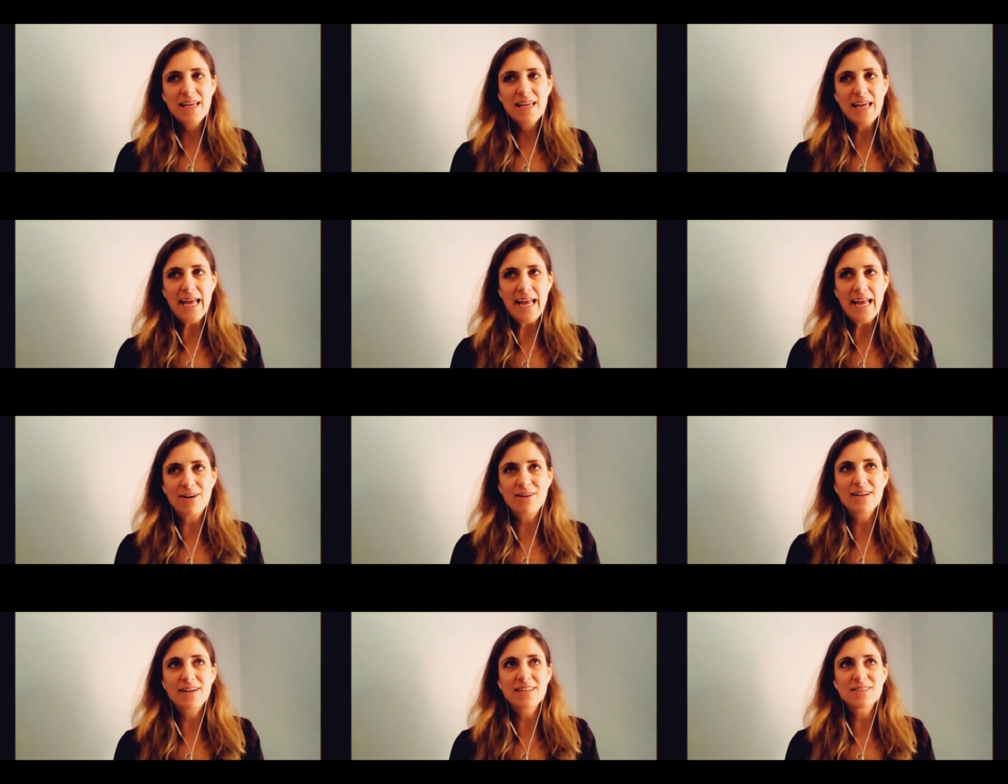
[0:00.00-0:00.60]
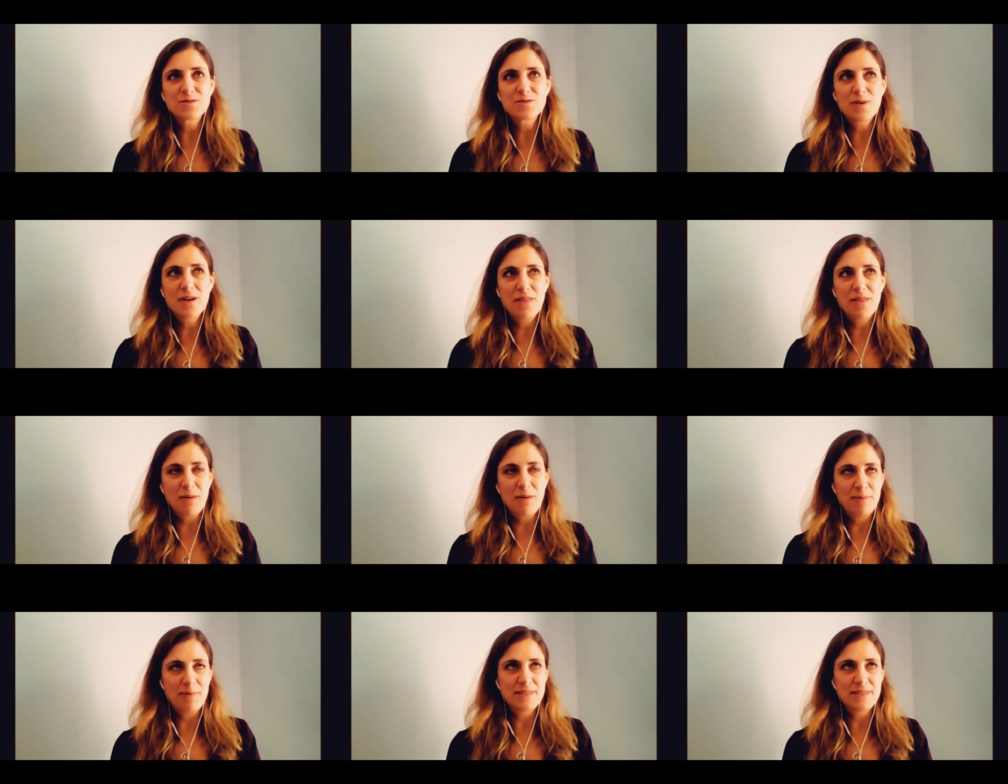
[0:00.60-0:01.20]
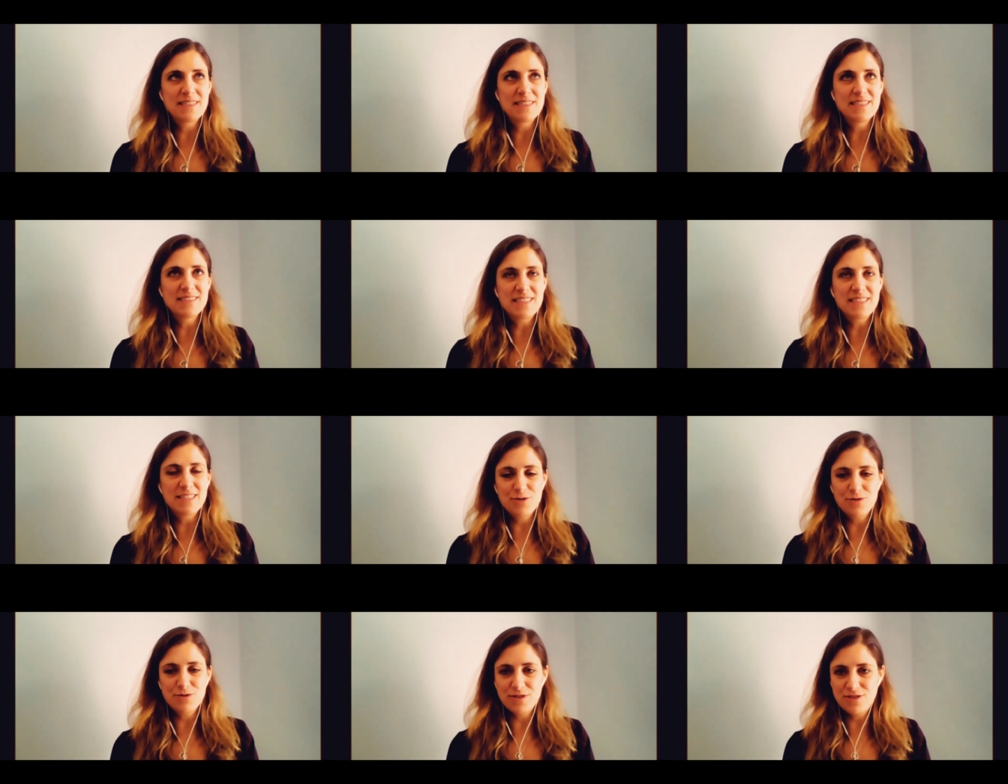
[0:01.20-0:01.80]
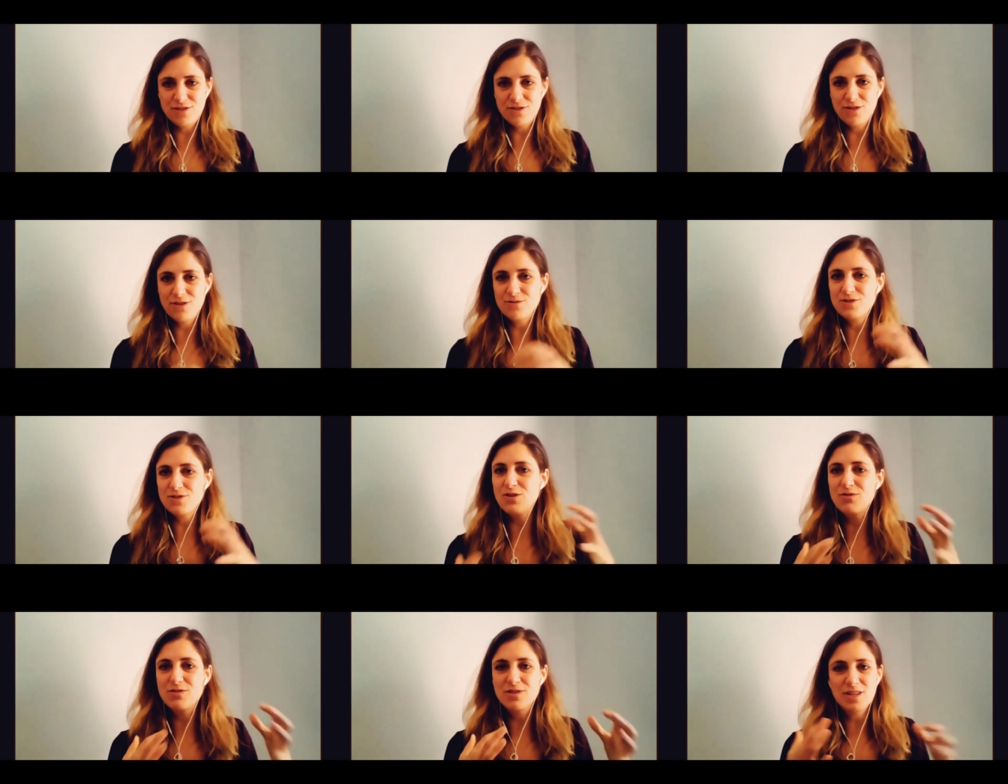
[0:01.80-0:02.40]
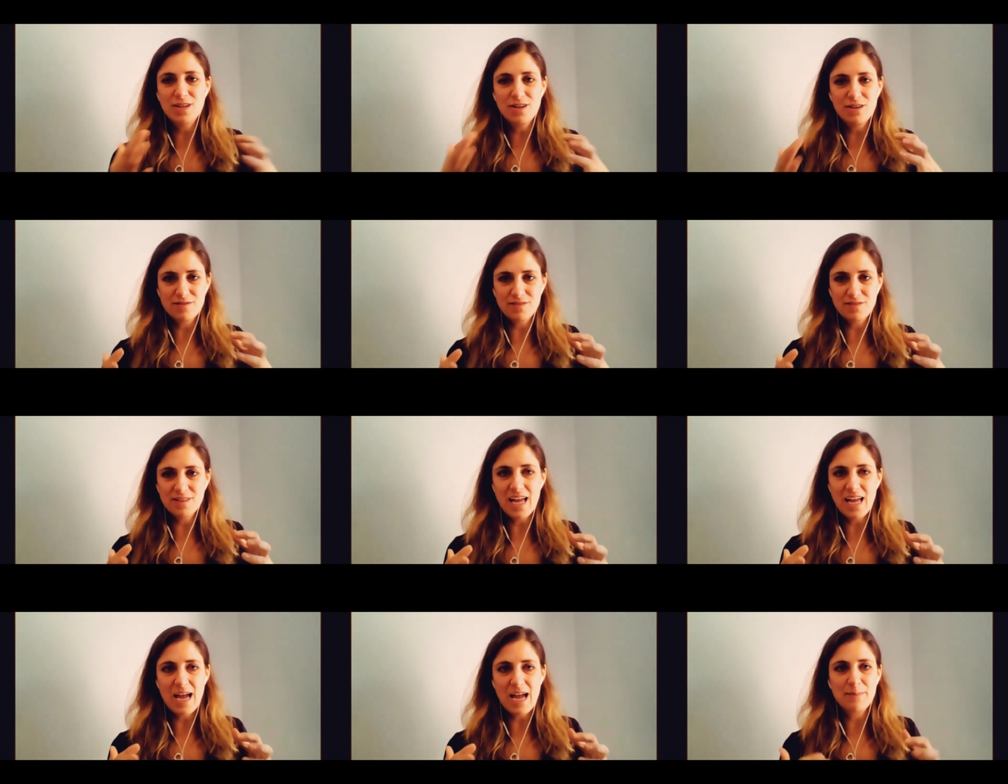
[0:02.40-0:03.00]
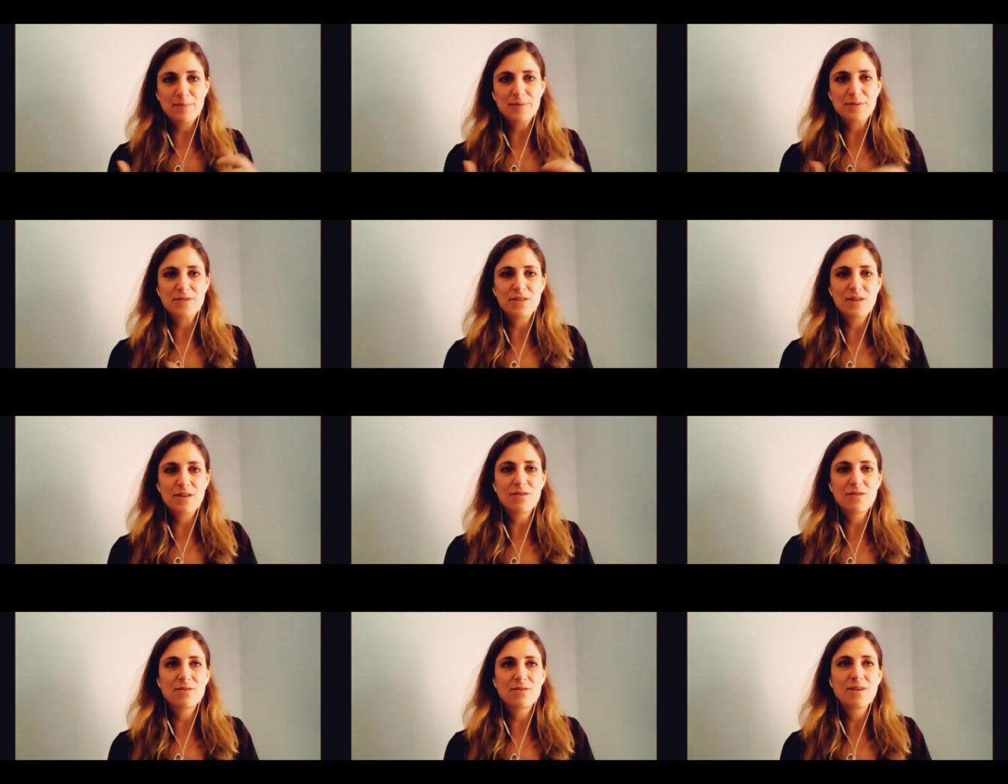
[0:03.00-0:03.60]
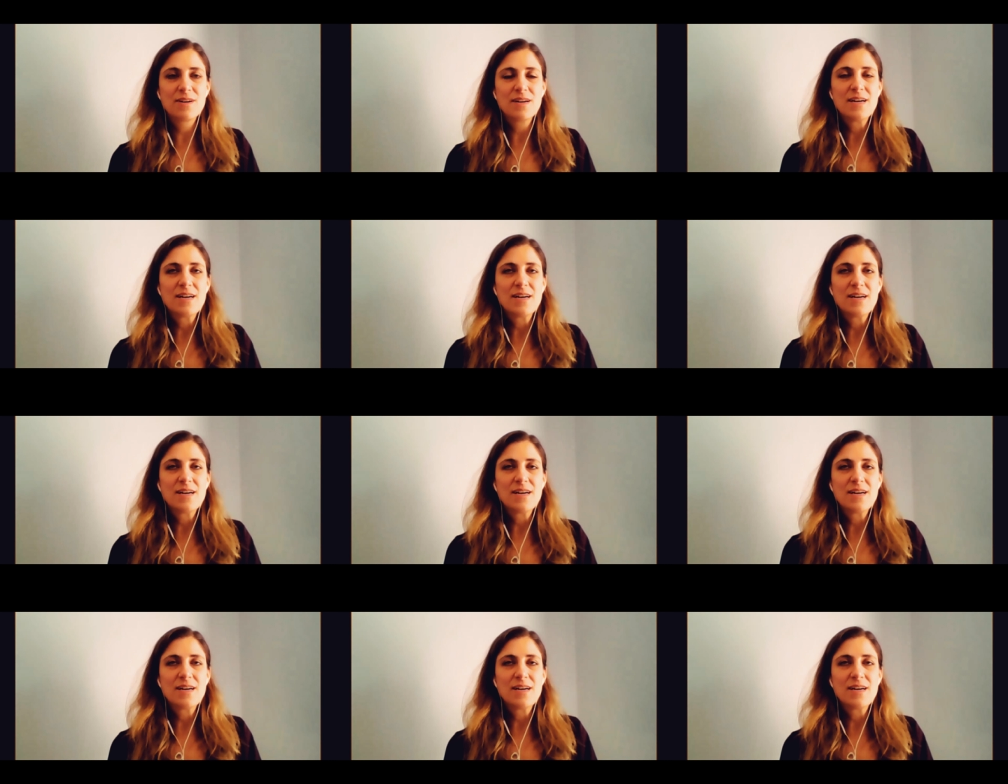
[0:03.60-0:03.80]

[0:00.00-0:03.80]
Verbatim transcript: areas where the business interests don't totally overlap. So